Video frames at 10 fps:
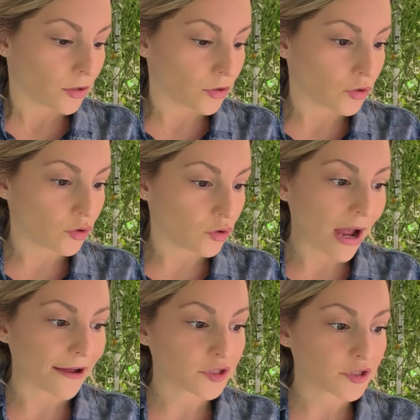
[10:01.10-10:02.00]
you
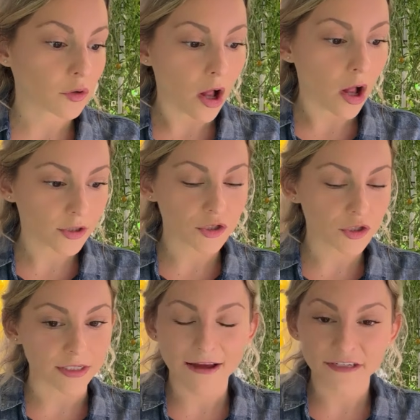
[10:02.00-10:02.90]
have to culture it.
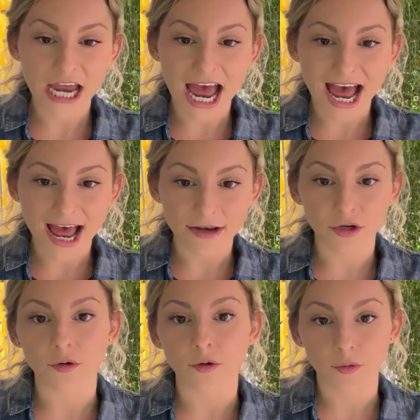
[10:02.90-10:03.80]
So you have to add
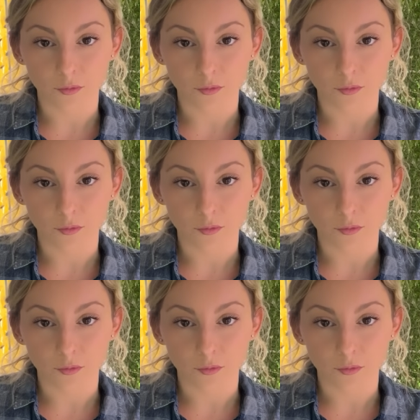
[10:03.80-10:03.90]
your